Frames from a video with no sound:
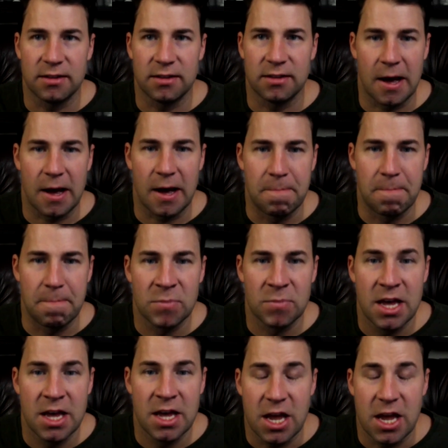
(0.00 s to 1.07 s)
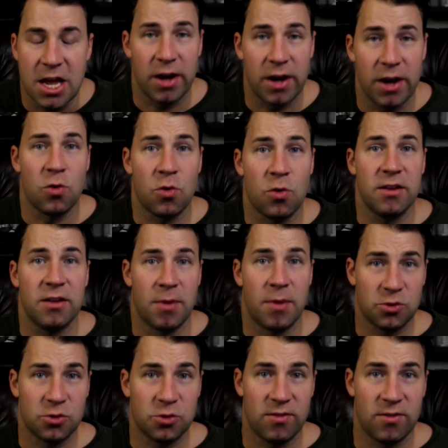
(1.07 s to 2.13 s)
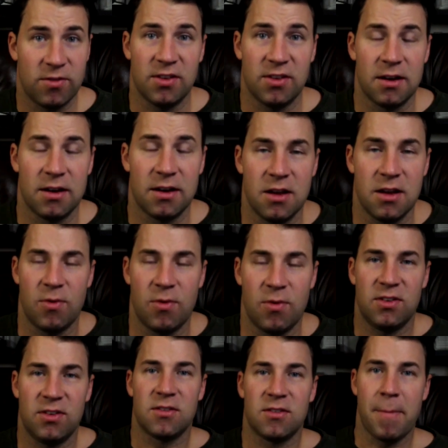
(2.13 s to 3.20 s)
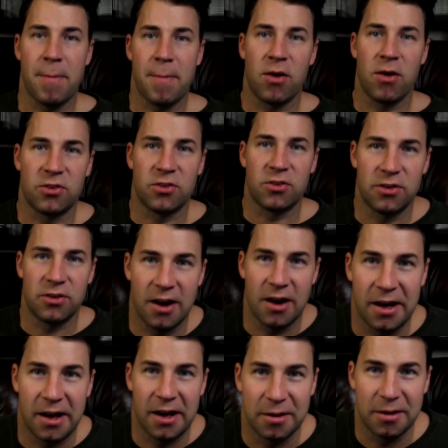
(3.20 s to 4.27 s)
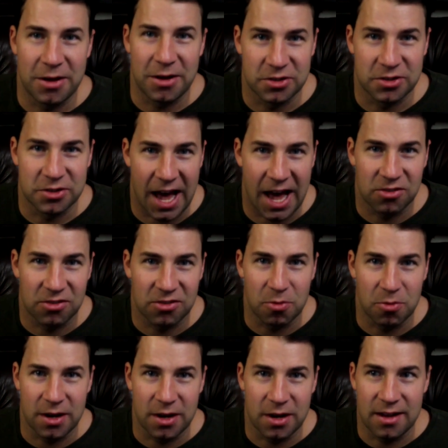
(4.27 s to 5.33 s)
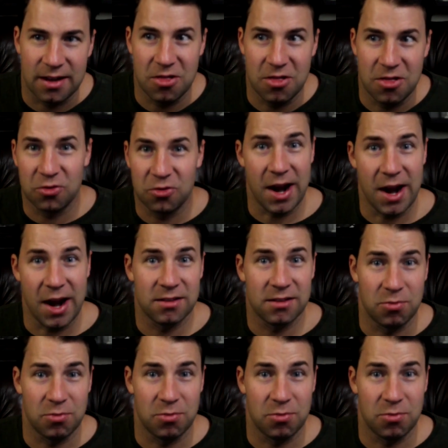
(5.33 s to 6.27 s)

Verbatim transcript: Um, in ranked quite as much. We haven't seen, you know, we've seen some Bowser, uh, Bowser's Castle, but in those ranked, we also